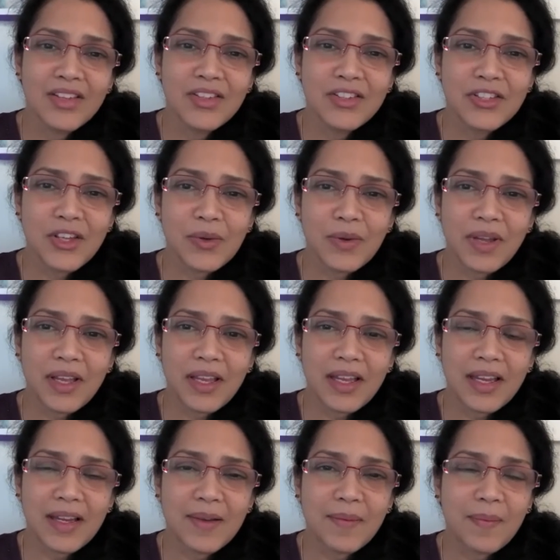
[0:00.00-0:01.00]
So
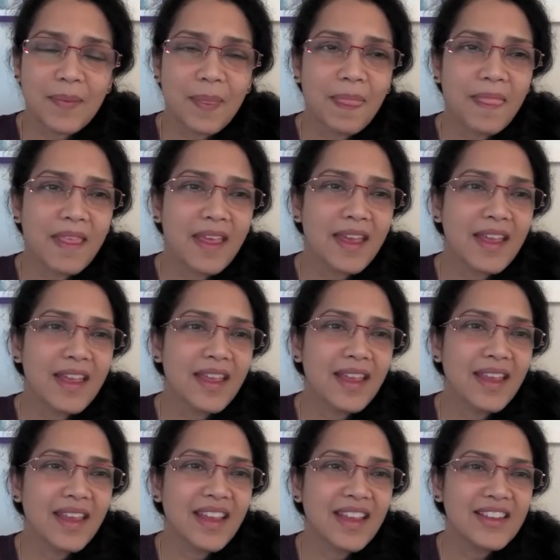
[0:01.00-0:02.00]

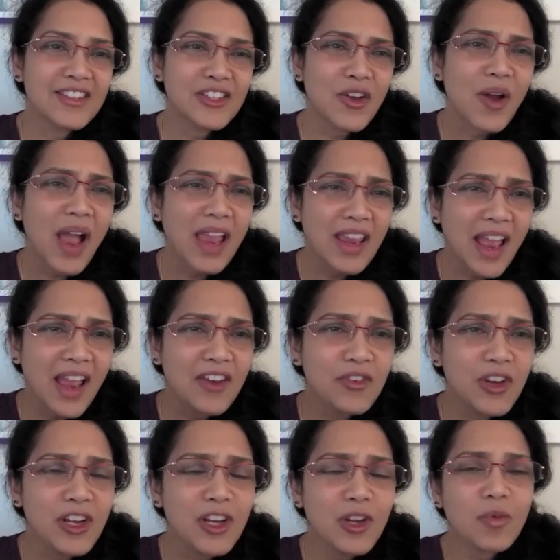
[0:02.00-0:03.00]
I
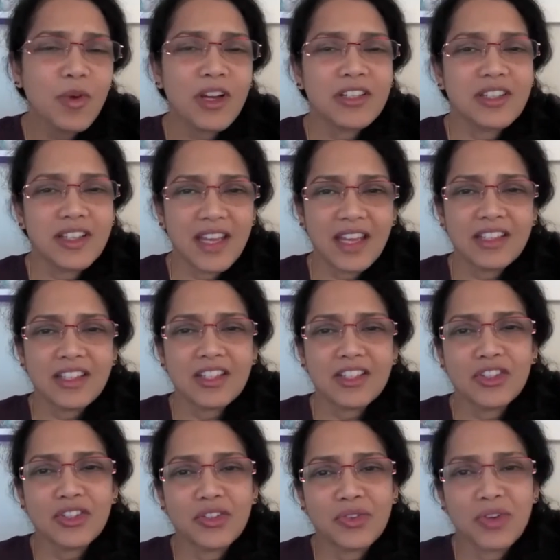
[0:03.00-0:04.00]
really want to get
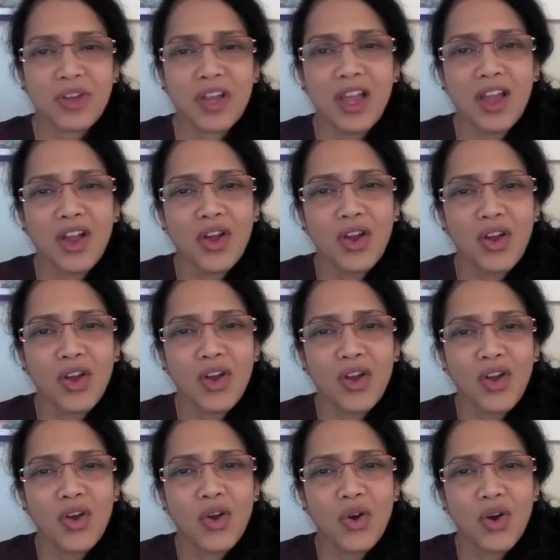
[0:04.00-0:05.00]
into,
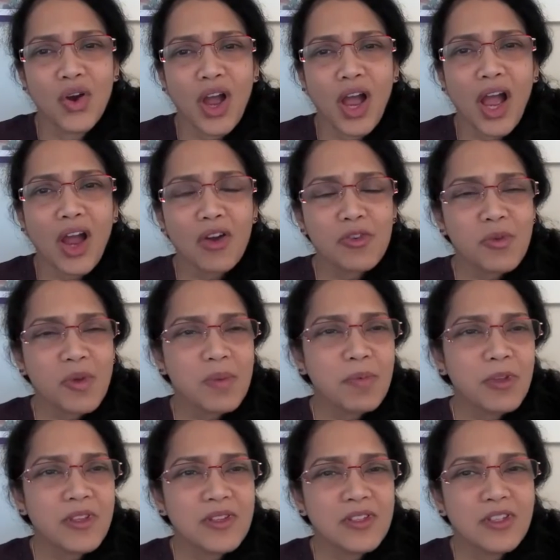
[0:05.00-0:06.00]
how do we
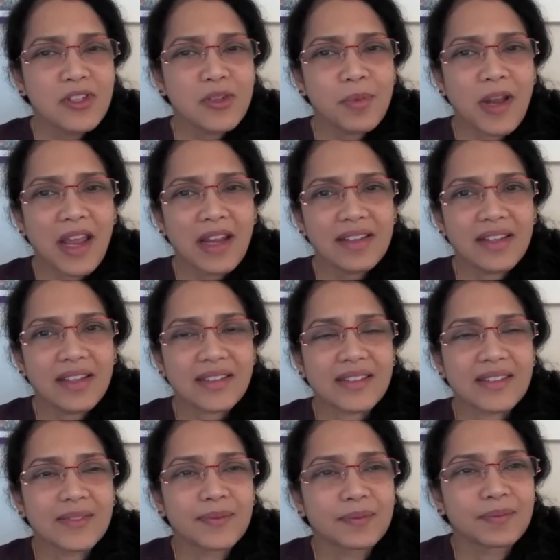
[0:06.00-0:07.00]
put this into
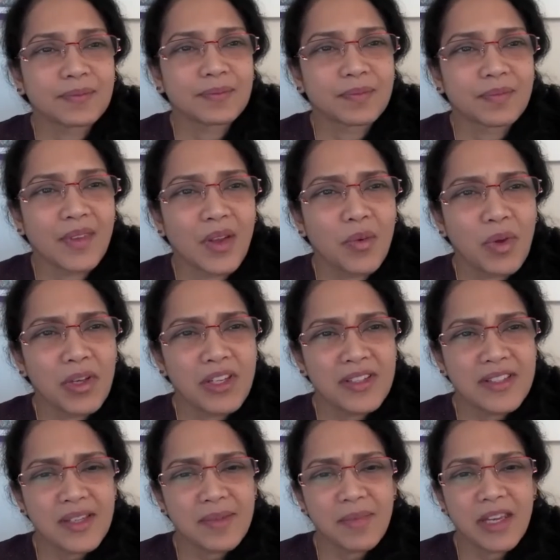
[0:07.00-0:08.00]
practice? What
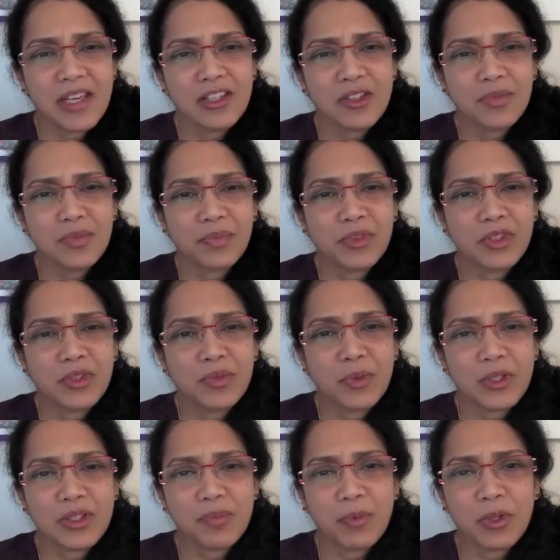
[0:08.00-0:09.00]
does it mean to
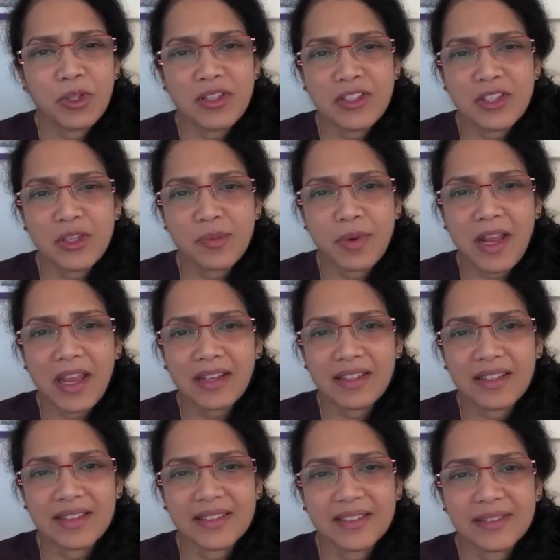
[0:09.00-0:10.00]
put this into
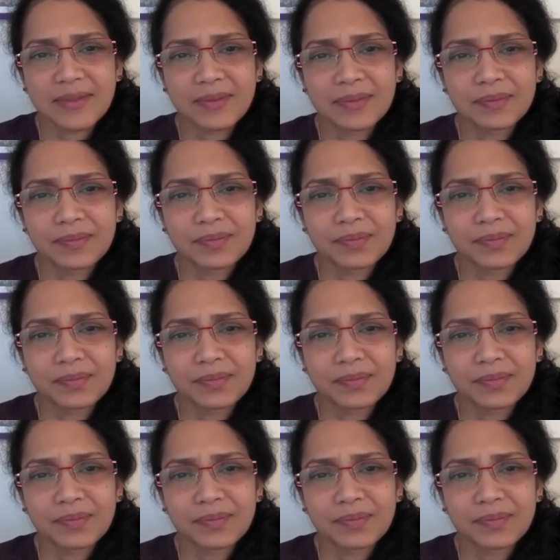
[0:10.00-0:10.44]
practice?